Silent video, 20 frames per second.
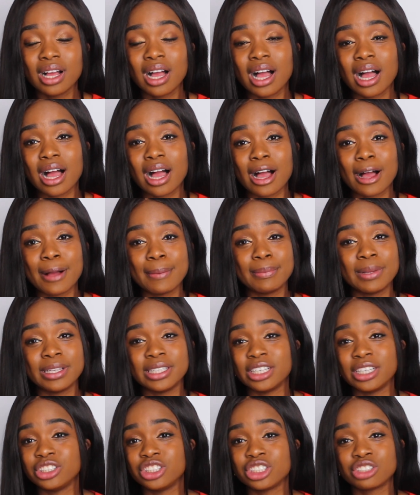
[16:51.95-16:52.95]
And
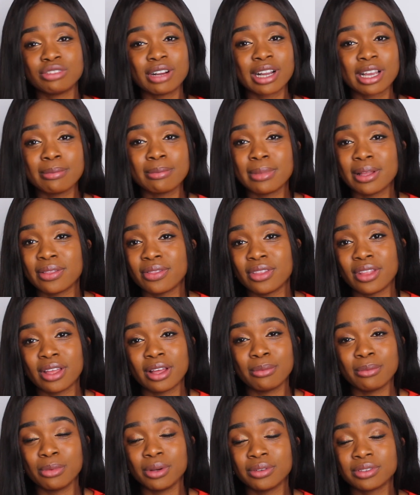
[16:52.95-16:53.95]
then just recommend
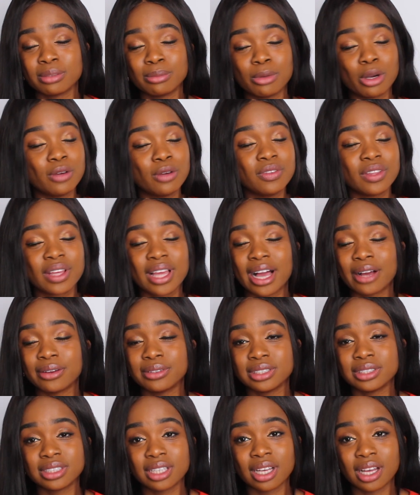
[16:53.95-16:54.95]
them with some
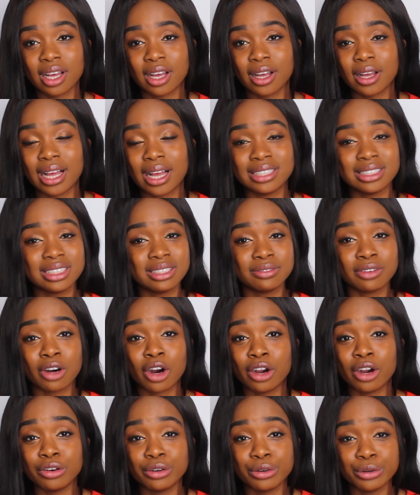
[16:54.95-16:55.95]
over-the-counter
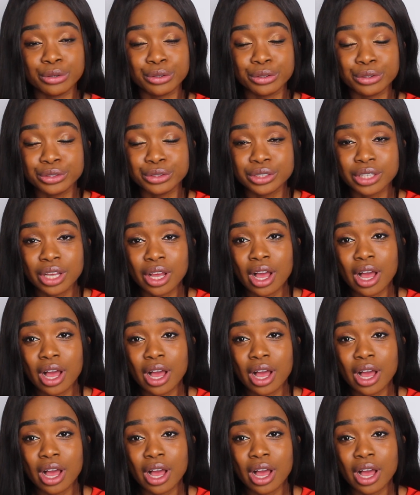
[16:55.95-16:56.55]
antivirals